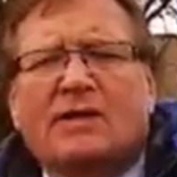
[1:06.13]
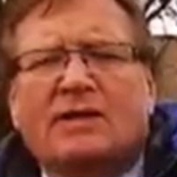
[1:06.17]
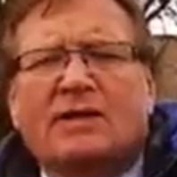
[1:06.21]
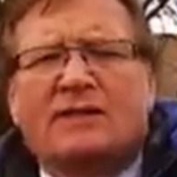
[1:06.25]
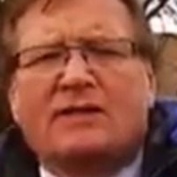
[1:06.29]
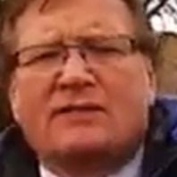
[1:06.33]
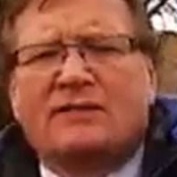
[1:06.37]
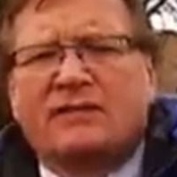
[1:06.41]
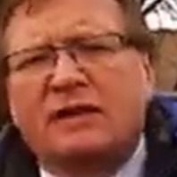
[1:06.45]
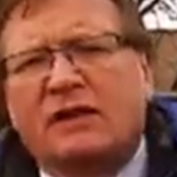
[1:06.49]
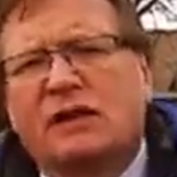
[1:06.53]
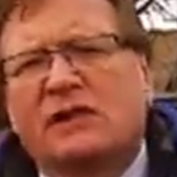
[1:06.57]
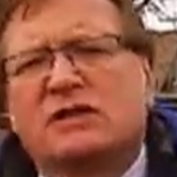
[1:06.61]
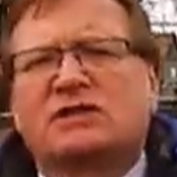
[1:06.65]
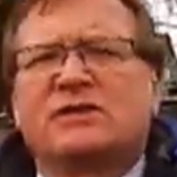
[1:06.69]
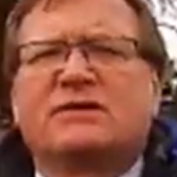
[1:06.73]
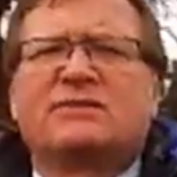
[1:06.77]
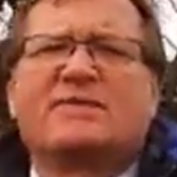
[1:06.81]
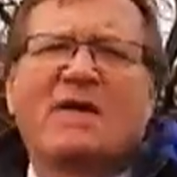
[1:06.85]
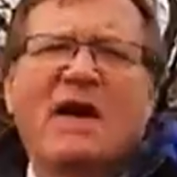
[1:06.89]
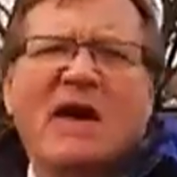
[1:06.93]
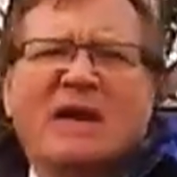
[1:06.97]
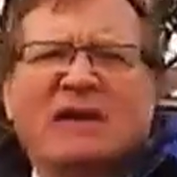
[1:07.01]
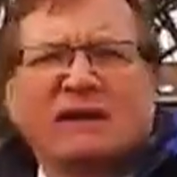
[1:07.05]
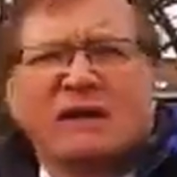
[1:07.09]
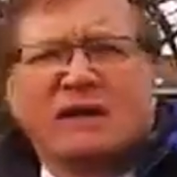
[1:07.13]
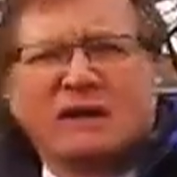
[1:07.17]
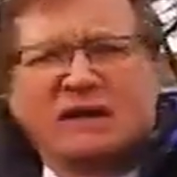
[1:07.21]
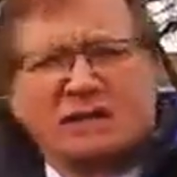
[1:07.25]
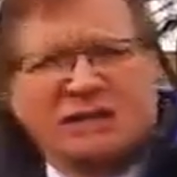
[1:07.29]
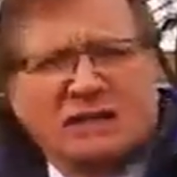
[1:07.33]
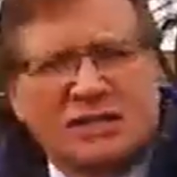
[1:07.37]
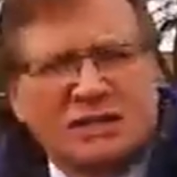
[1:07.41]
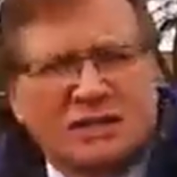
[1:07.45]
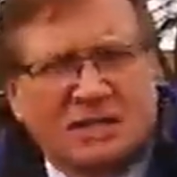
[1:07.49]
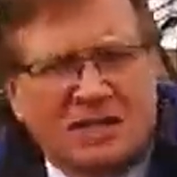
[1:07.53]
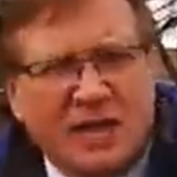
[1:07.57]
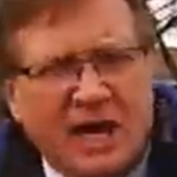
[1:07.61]
The village of Manlius
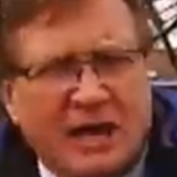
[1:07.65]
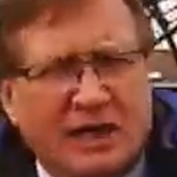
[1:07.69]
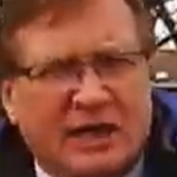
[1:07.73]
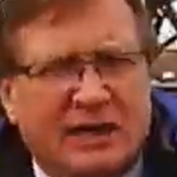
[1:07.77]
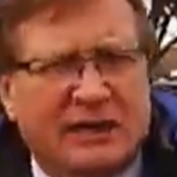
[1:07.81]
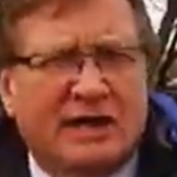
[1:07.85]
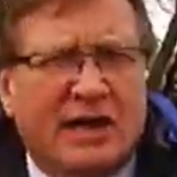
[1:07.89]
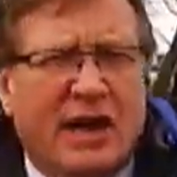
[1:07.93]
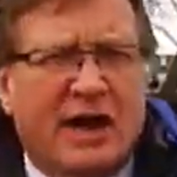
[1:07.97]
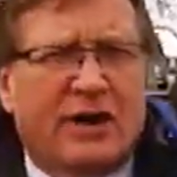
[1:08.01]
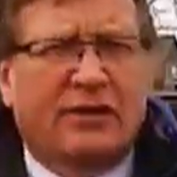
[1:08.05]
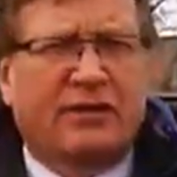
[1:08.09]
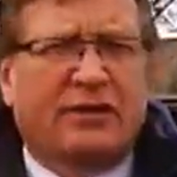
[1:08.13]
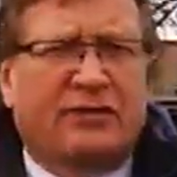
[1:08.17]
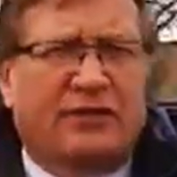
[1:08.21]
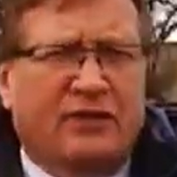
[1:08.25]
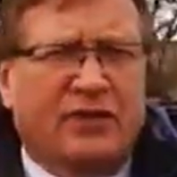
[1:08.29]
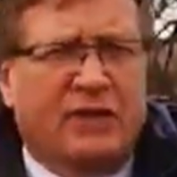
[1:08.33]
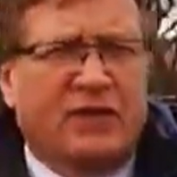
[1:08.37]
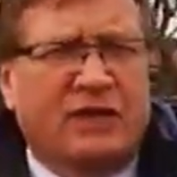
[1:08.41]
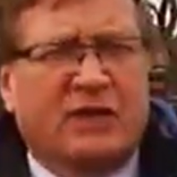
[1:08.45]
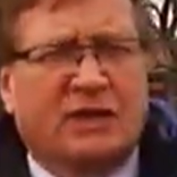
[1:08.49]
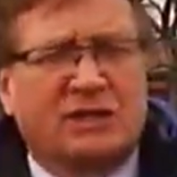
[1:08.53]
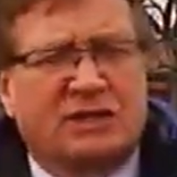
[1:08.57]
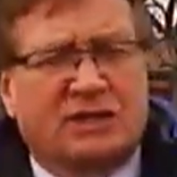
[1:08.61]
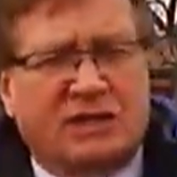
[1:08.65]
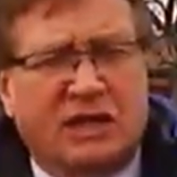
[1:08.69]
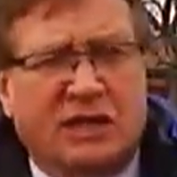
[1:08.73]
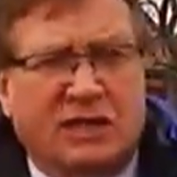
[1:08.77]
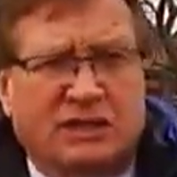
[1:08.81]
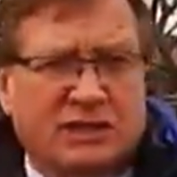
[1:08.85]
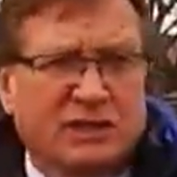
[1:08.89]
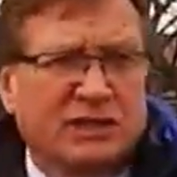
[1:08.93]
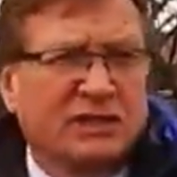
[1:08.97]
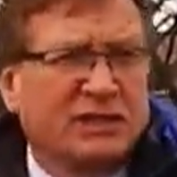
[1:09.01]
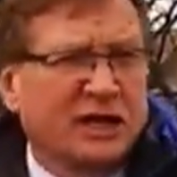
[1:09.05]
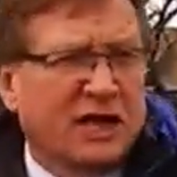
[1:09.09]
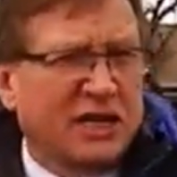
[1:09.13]
has taken down the feeding
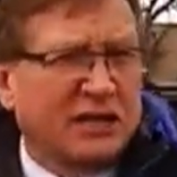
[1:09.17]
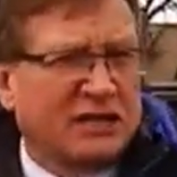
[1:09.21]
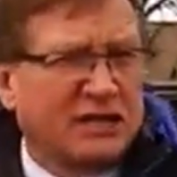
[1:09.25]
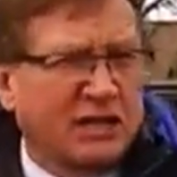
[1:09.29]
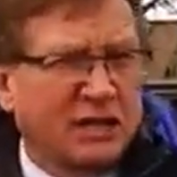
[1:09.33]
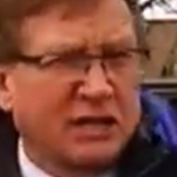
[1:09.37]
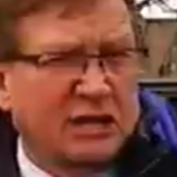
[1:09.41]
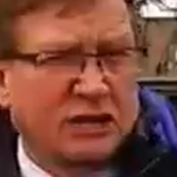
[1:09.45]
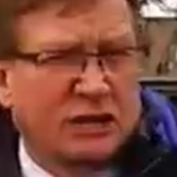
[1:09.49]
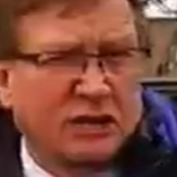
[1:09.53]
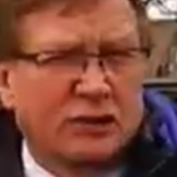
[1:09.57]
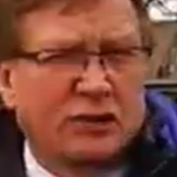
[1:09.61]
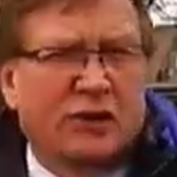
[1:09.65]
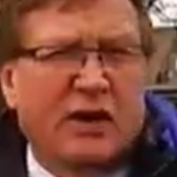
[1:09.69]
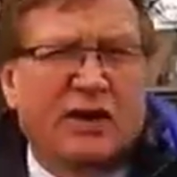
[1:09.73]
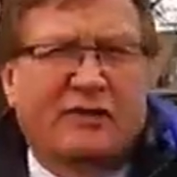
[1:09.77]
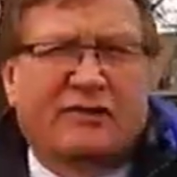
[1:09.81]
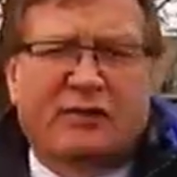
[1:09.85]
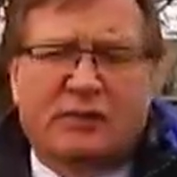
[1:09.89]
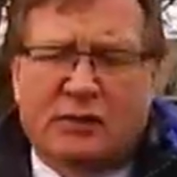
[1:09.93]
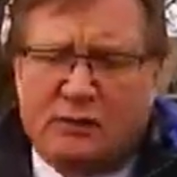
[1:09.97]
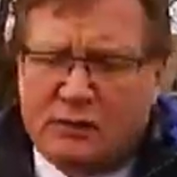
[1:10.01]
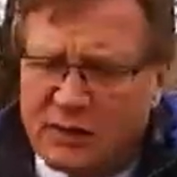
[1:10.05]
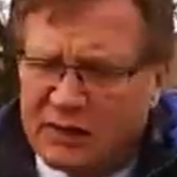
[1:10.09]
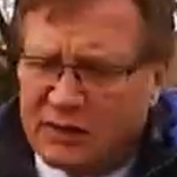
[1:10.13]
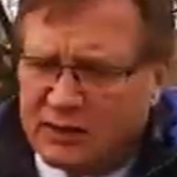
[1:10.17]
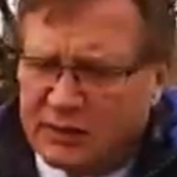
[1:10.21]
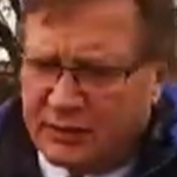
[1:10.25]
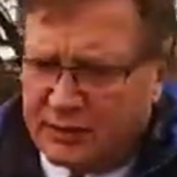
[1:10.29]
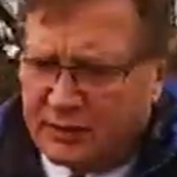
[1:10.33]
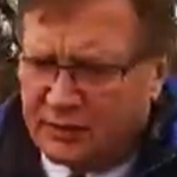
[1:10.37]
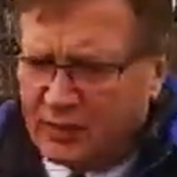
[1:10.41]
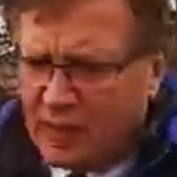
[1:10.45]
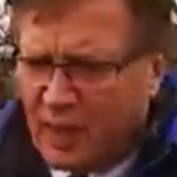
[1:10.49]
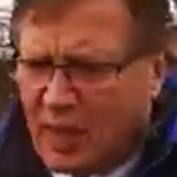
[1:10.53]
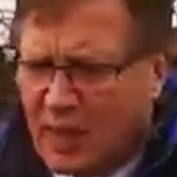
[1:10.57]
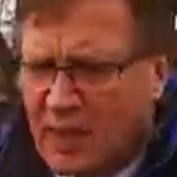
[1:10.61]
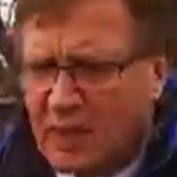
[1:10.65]
stations as they do every winter.
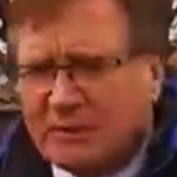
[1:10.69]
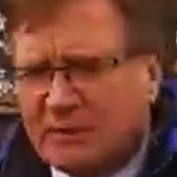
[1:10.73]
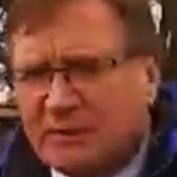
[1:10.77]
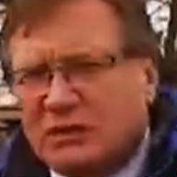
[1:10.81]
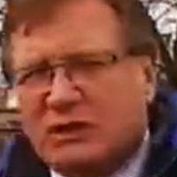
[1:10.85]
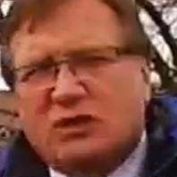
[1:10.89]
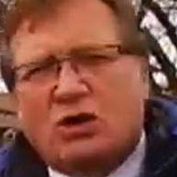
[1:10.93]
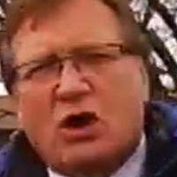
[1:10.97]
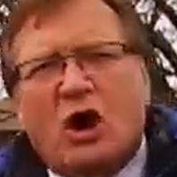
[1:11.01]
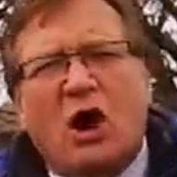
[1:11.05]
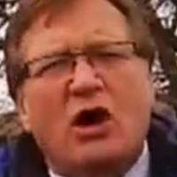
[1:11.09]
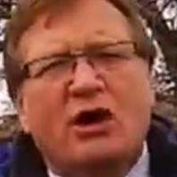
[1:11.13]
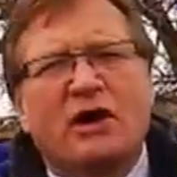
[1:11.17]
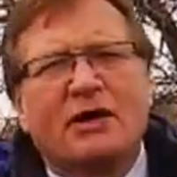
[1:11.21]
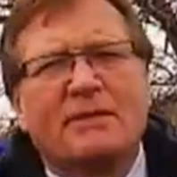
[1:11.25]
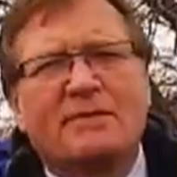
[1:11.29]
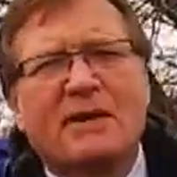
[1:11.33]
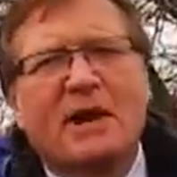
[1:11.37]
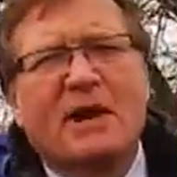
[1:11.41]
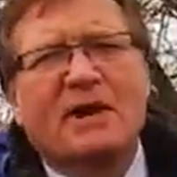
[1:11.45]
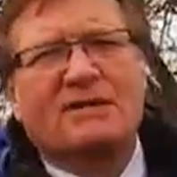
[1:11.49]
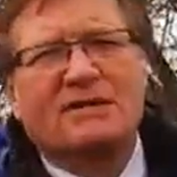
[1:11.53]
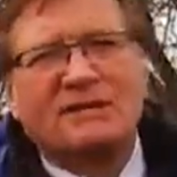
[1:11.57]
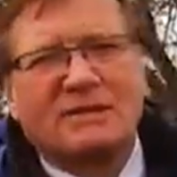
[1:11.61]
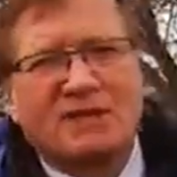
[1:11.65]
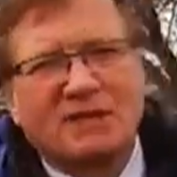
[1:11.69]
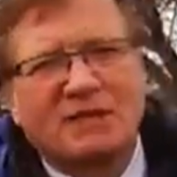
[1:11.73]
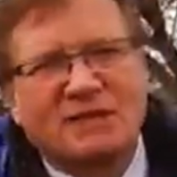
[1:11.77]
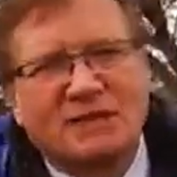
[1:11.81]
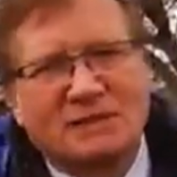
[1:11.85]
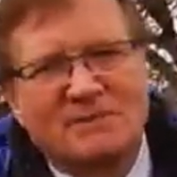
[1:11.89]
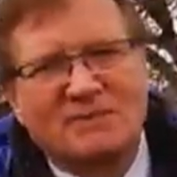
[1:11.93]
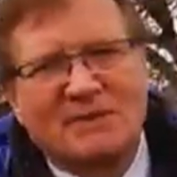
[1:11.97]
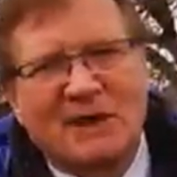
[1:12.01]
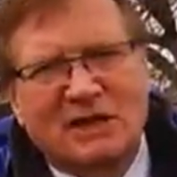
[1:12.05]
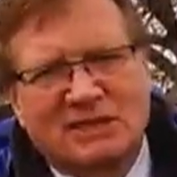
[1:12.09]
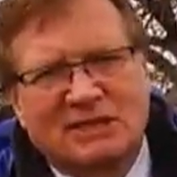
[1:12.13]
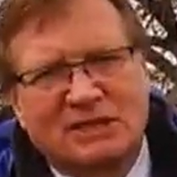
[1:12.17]
But talk about mixed
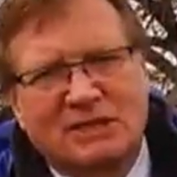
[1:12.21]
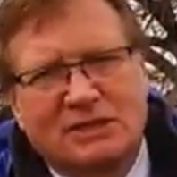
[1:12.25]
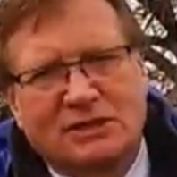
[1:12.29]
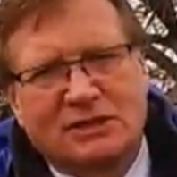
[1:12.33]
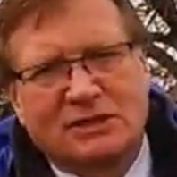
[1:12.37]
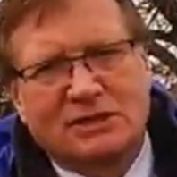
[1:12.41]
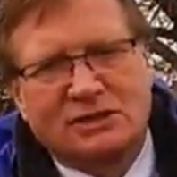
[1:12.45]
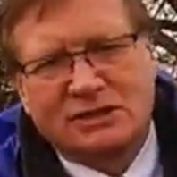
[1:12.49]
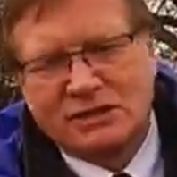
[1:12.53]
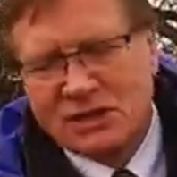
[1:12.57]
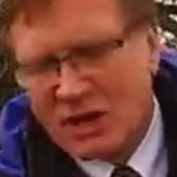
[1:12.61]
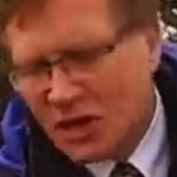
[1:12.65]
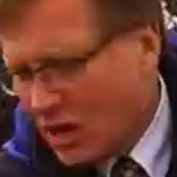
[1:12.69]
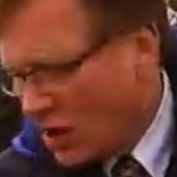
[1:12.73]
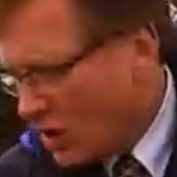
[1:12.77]
messages.